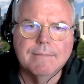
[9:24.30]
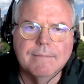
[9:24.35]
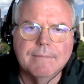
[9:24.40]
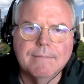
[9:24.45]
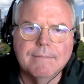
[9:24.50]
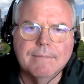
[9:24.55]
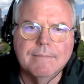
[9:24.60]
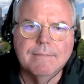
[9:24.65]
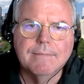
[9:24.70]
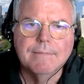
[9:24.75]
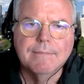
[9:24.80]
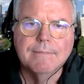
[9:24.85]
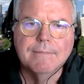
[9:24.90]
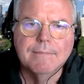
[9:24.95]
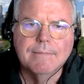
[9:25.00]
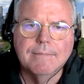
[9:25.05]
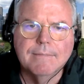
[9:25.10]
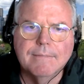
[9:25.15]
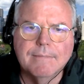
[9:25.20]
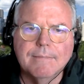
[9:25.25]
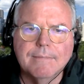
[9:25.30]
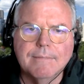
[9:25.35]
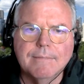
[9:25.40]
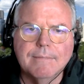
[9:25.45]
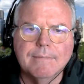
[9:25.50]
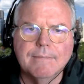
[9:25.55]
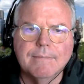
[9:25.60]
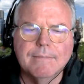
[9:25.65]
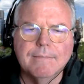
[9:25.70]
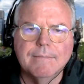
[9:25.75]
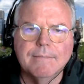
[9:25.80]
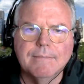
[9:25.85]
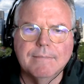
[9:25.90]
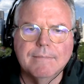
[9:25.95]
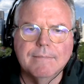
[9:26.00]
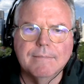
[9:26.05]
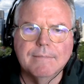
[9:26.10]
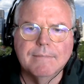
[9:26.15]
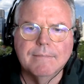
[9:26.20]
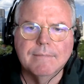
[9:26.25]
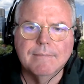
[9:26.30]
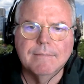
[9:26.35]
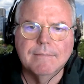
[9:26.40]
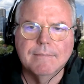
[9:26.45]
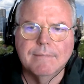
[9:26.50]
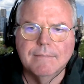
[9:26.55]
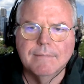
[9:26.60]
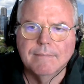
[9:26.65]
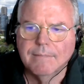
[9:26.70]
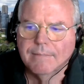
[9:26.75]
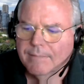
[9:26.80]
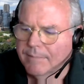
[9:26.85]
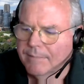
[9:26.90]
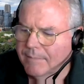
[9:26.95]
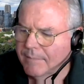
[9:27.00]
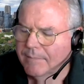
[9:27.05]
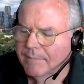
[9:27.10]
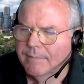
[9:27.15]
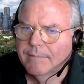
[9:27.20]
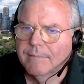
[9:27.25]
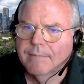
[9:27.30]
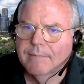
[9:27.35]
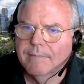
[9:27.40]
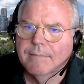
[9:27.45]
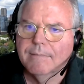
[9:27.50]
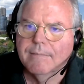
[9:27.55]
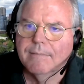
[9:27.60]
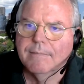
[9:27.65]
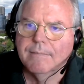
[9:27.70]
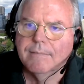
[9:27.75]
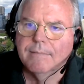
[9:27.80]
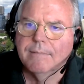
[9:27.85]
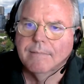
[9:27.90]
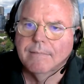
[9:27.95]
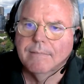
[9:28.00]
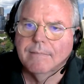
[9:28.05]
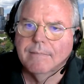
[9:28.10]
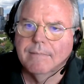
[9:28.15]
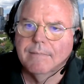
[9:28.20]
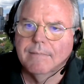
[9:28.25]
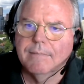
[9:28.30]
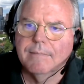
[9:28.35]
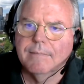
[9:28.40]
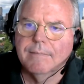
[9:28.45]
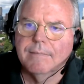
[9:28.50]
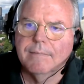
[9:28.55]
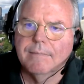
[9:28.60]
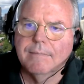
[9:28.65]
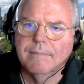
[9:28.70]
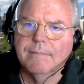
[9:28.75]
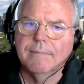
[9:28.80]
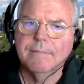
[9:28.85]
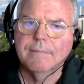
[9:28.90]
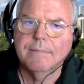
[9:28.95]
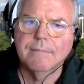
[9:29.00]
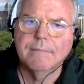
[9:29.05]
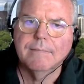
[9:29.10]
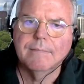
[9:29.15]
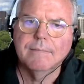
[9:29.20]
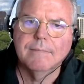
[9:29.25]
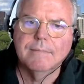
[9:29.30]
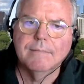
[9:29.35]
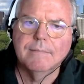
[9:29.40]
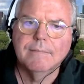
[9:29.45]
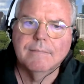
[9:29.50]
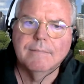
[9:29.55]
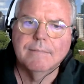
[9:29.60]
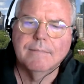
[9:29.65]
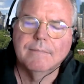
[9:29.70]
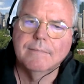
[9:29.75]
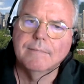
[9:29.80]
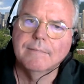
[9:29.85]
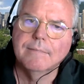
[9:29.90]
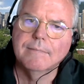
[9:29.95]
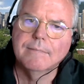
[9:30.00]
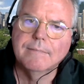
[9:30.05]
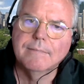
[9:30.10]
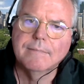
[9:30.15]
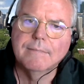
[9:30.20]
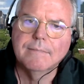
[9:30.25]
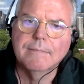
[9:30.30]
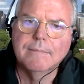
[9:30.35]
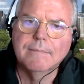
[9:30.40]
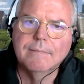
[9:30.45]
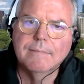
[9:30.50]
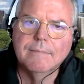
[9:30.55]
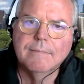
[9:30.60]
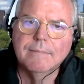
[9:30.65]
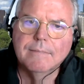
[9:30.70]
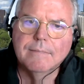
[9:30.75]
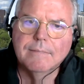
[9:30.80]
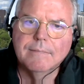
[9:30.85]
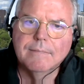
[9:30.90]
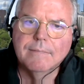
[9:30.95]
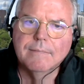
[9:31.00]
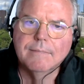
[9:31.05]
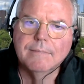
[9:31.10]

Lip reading: This person isn't speaking.